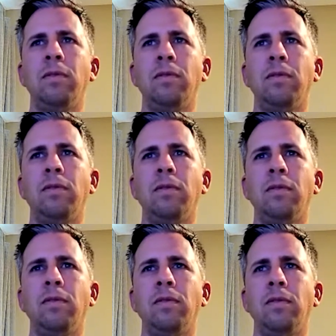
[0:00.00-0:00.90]

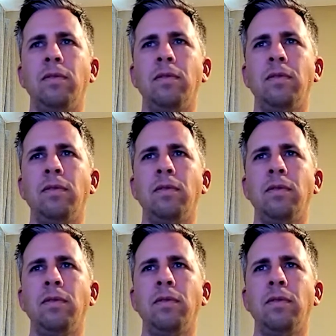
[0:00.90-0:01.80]

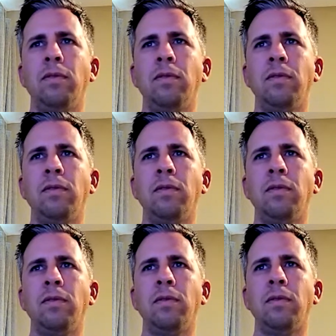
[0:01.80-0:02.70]

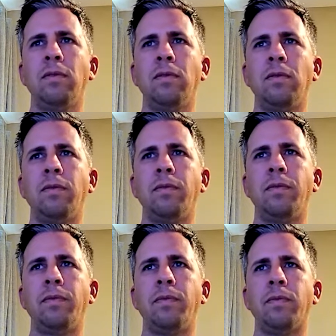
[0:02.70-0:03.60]

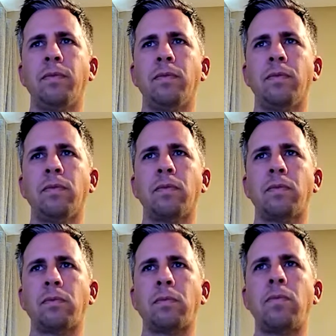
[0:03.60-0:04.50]

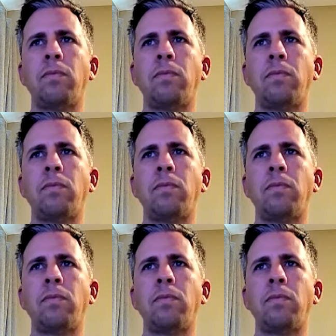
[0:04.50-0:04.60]
No words are spoken by the person on screen.